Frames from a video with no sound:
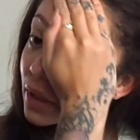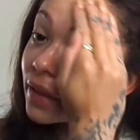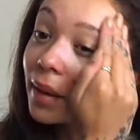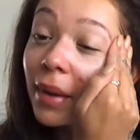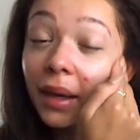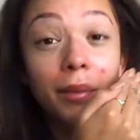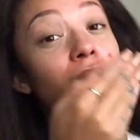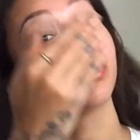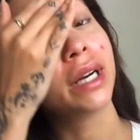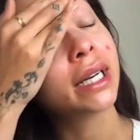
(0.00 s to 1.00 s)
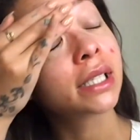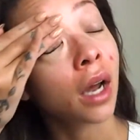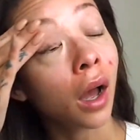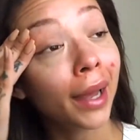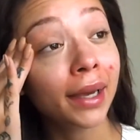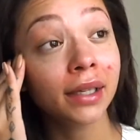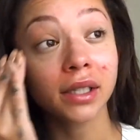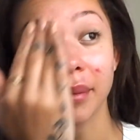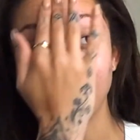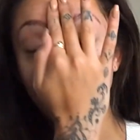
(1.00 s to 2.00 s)
They make me really tired.
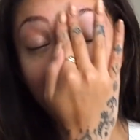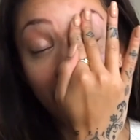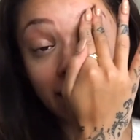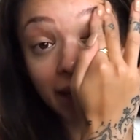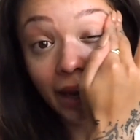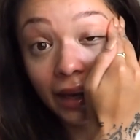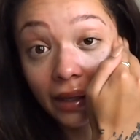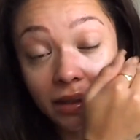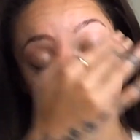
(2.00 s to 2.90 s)
I'm getting headaches,